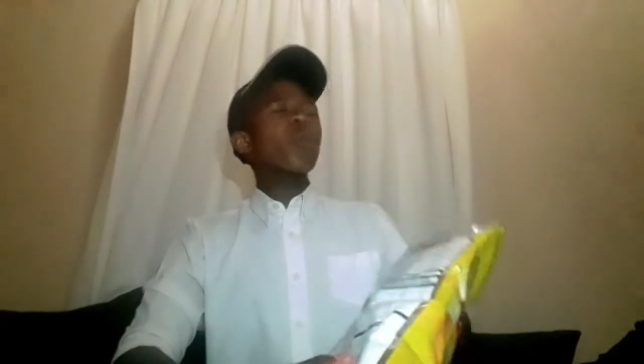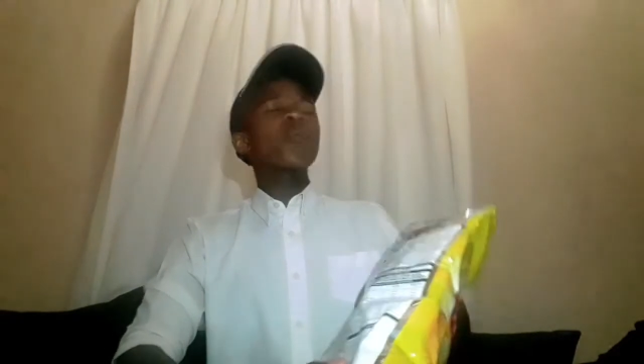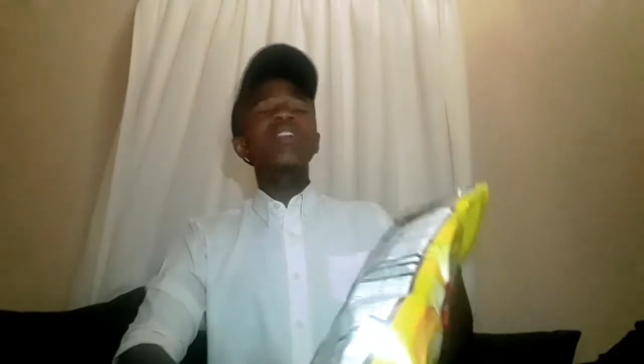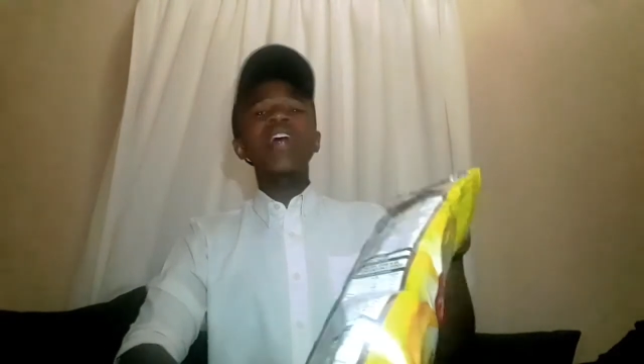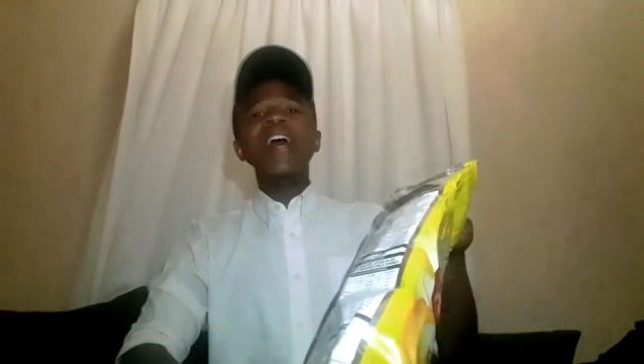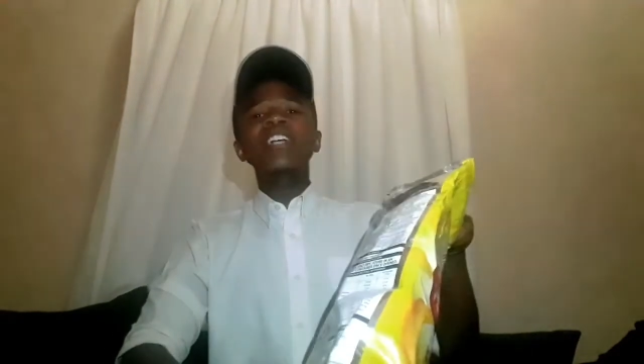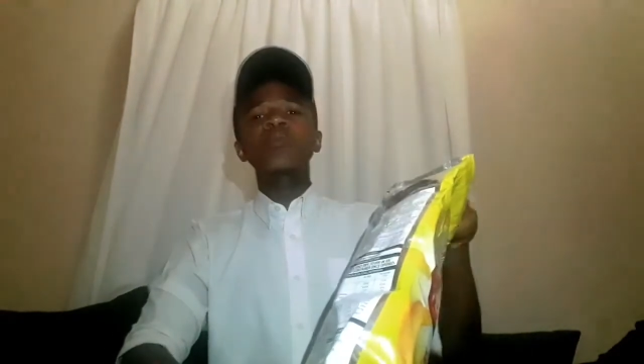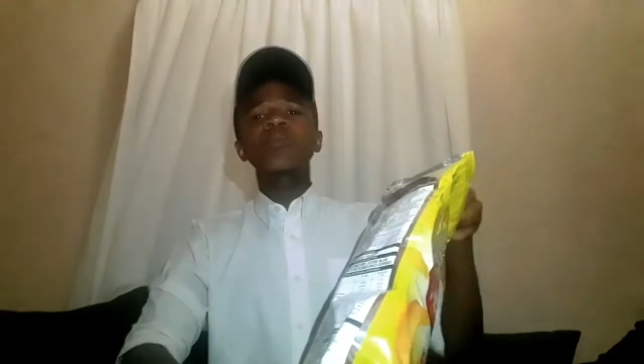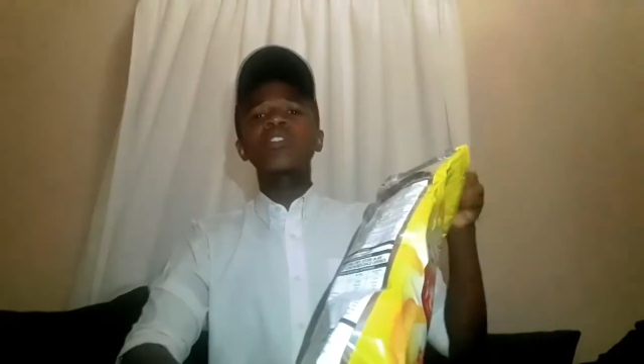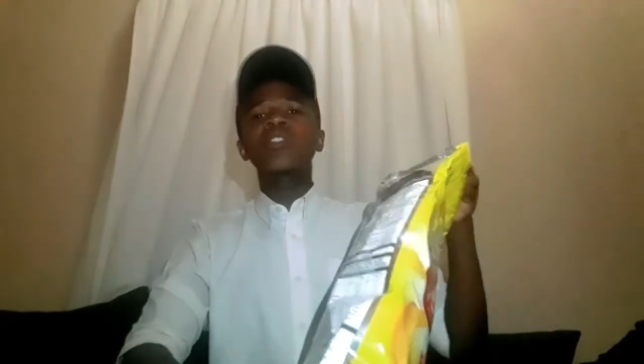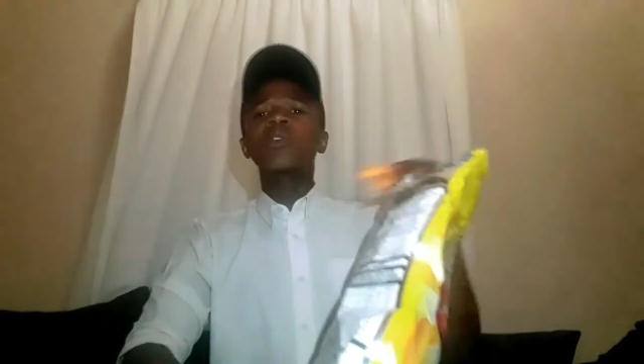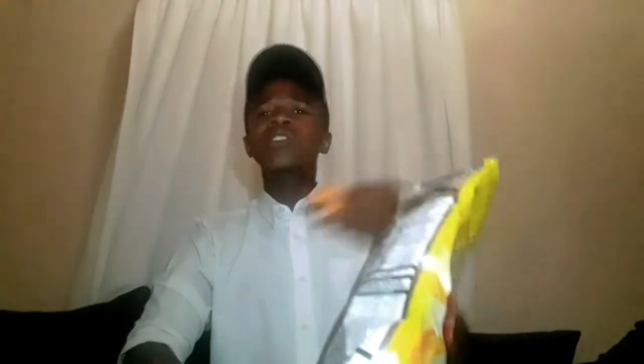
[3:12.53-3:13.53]
We dash, we
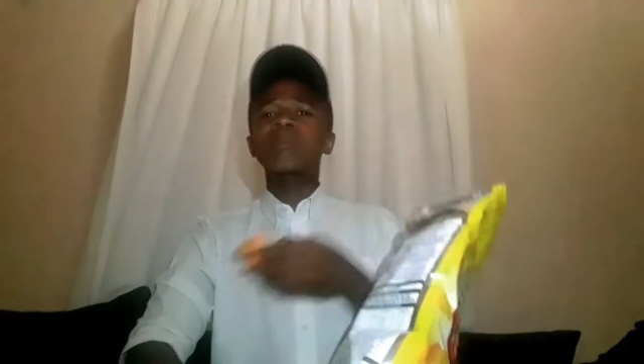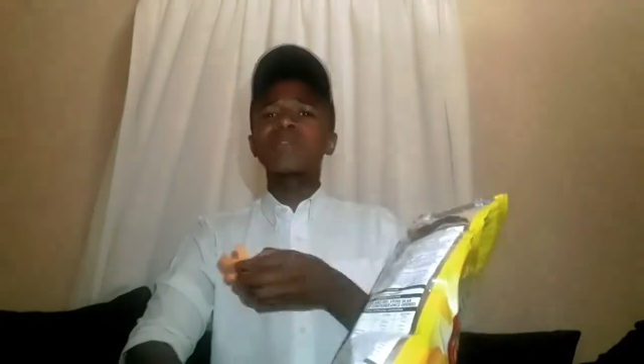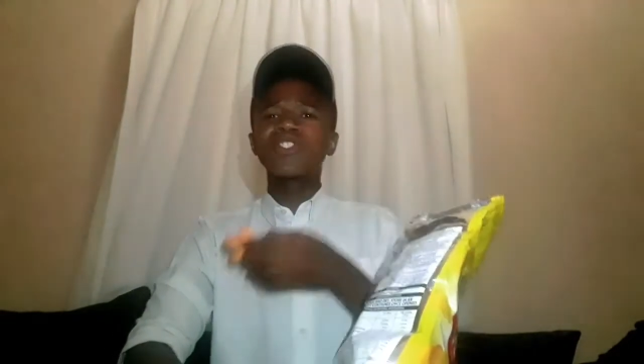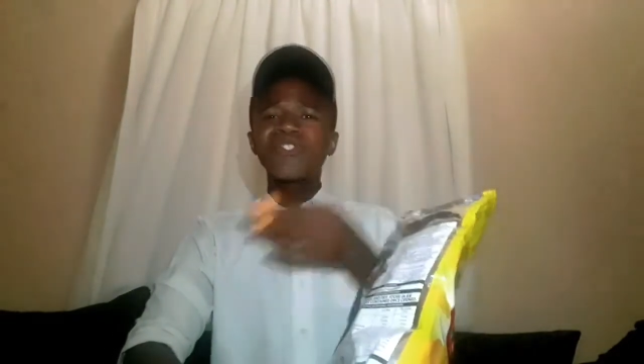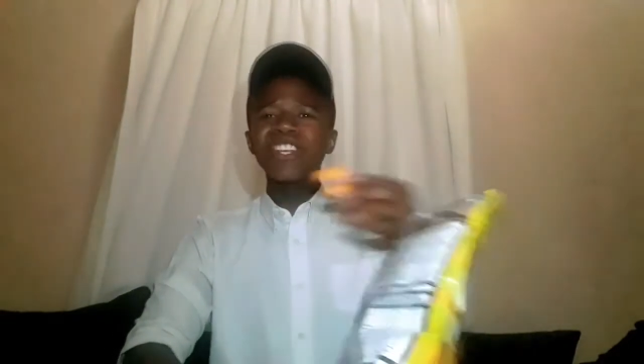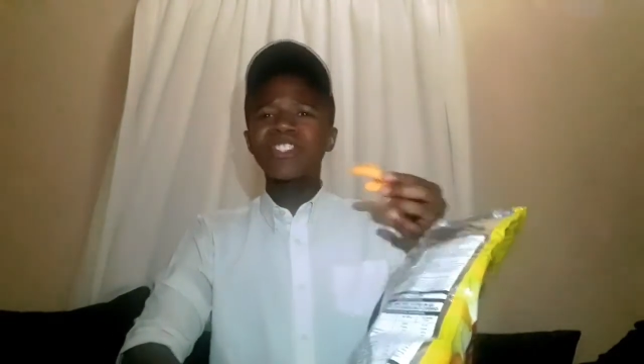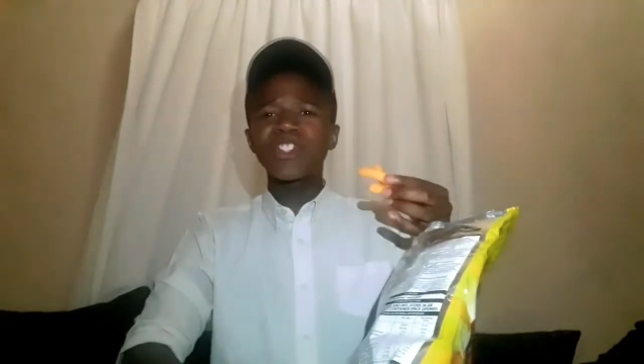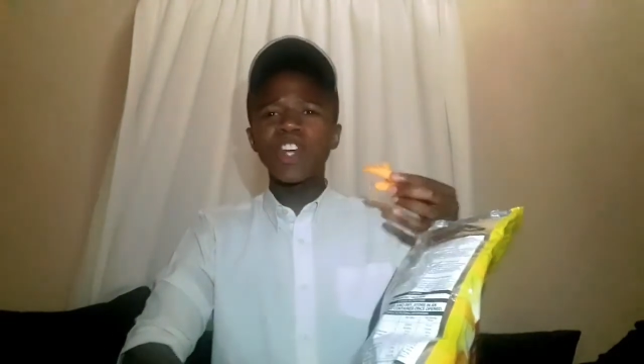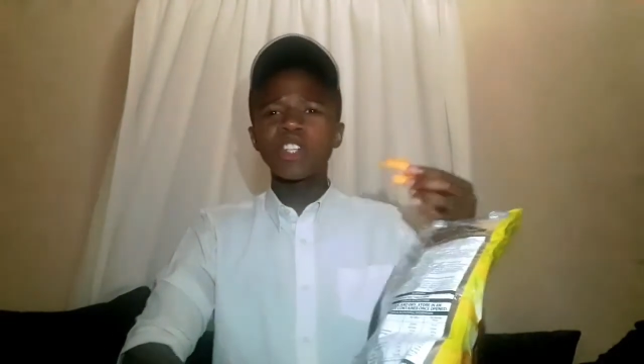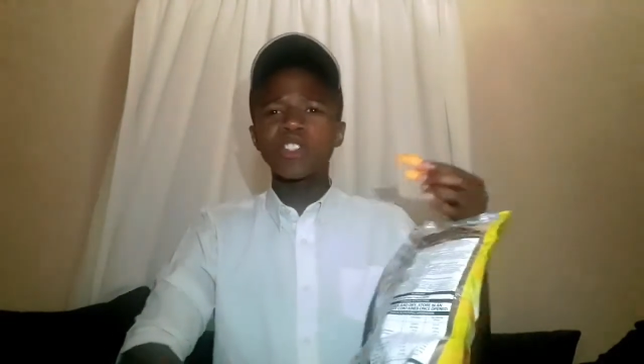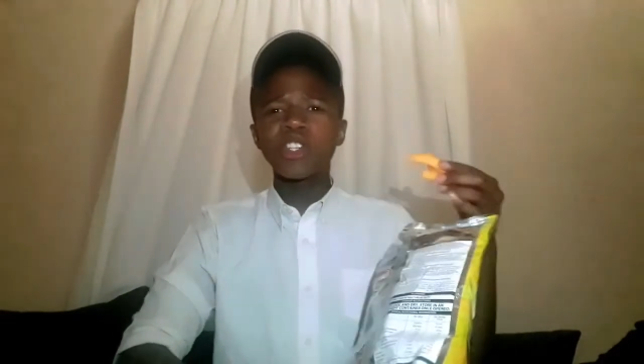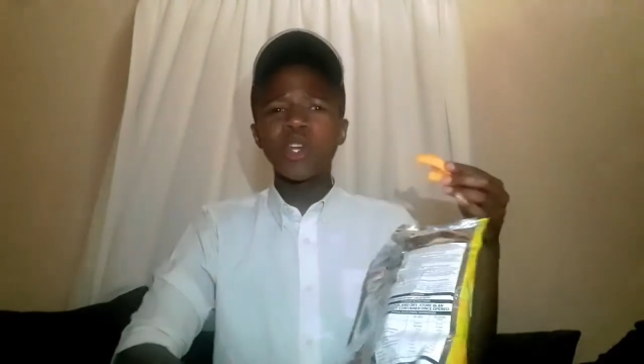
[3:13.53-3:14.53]
do some street
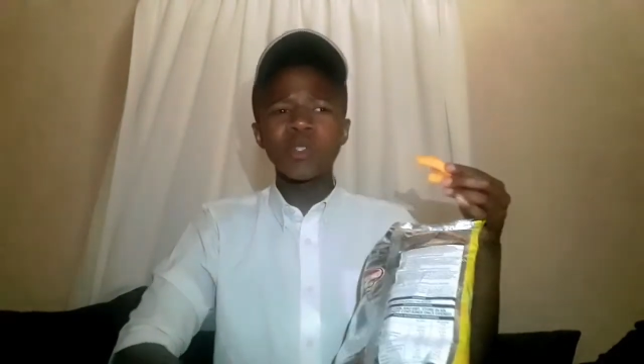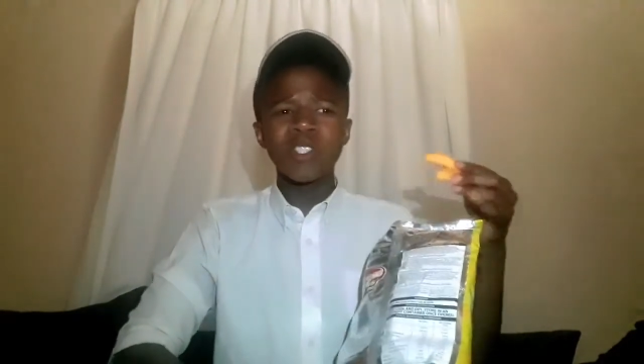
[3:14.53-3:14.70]
shots, you know,